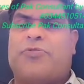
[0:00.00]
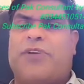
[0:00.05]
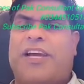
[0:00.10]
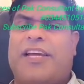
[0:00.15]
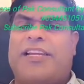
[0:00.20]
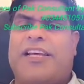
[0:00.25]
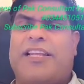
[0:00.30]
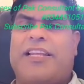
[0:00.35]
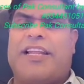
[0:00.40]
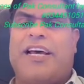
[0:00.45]
to
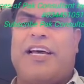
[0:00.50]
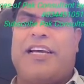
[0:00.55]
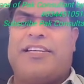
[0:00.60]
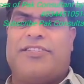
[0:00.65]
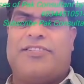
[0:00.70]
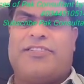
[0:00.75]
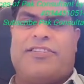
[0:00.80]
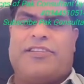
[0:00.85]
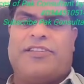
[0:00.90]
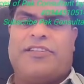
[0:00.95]

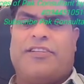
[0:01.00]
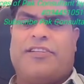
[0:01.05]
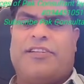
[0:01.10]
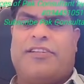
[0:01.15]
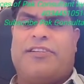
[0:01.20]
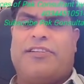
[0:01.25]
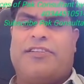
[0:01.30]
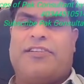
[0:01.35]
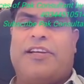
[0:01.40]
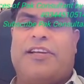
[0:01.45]
analyze.
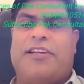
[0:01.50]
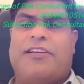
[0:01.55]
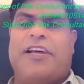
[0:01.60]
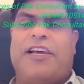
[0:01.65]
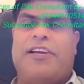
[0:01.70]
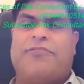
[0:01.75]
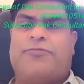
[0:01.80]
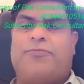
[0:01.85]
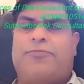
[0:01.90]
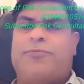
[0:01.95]
Their
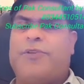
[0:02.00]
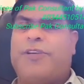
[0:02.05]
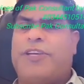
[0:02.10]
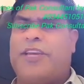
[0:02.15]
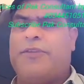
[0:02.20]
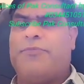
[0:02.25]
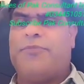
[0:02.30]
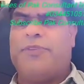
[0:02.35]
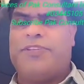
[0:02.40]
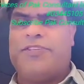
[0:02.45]
life
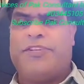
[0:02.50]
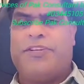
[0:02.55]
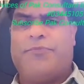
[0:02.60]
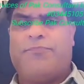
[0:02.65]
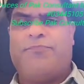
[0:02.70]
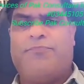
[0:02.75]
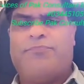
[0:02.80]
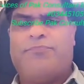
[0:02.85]
became easy.